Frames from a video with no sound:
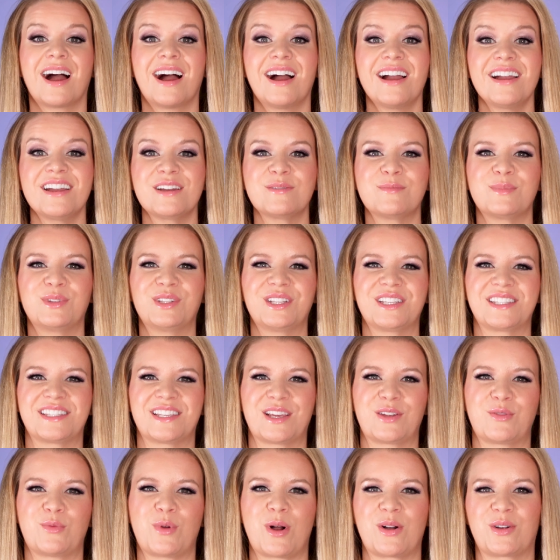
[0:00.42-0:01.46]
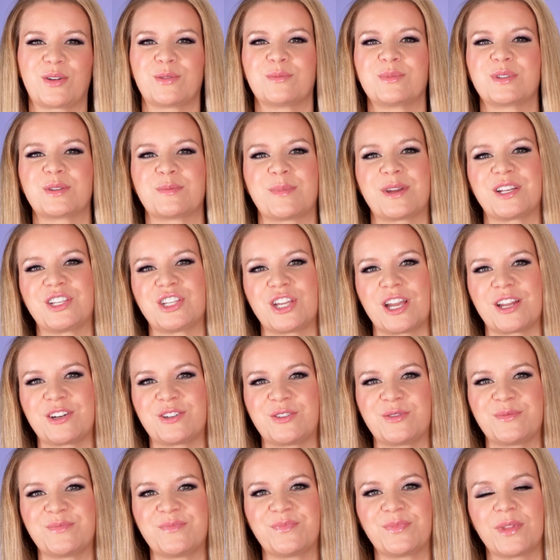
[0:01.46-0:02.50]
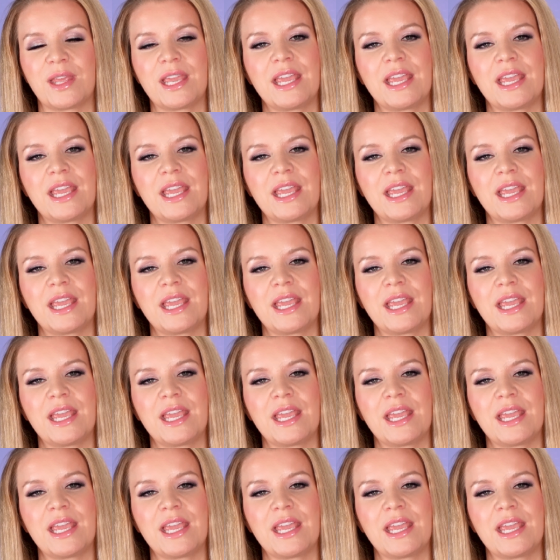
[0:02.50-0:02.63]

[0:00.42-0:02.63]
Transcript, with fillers: Hi, I'm Melissa and welcome to my channel.